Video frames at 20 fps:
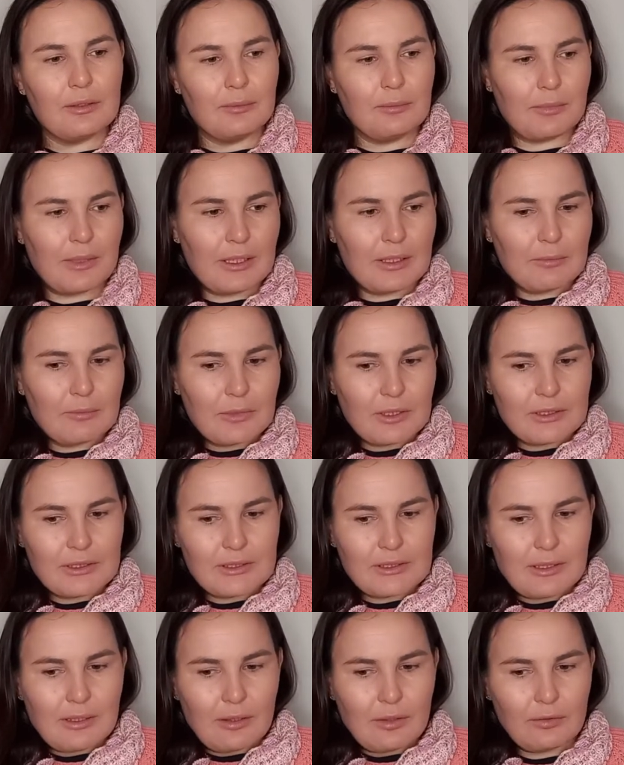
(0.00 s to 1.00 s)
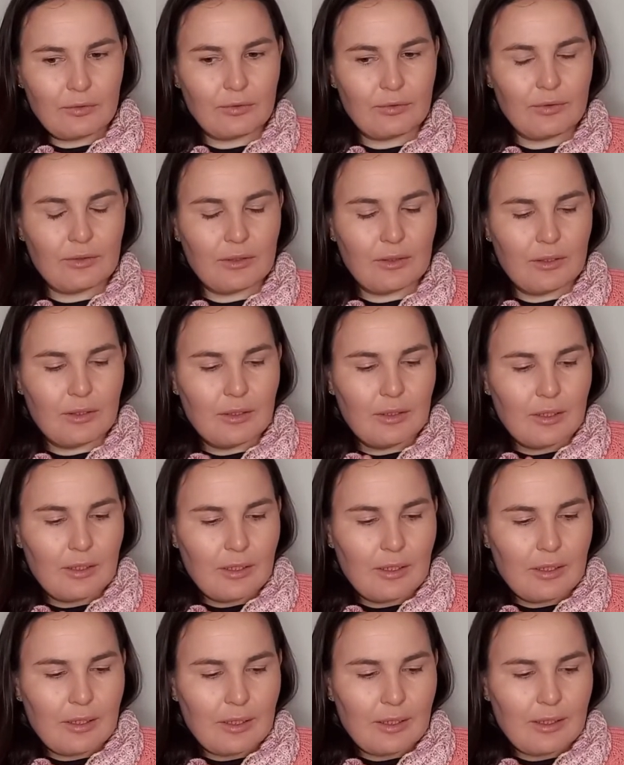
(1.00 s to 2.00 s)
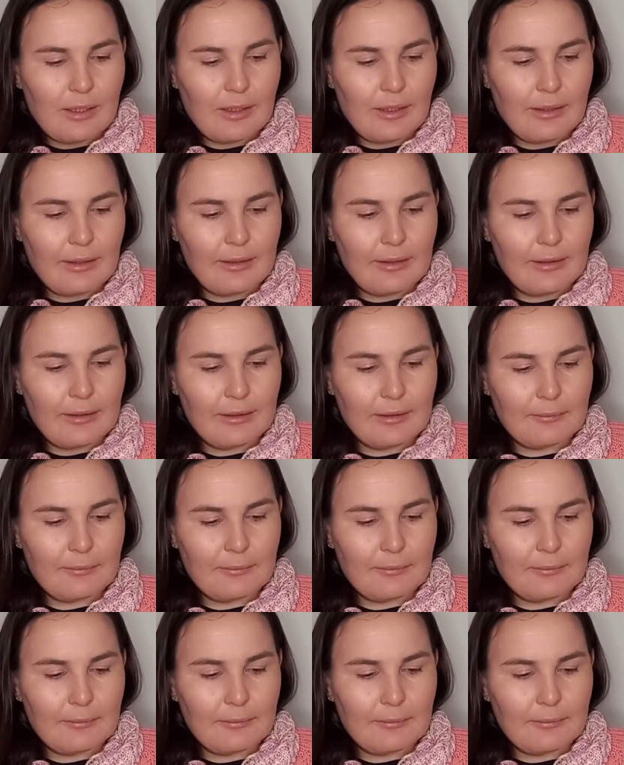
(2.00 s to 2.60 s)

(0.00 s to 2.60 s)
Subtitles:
make myself a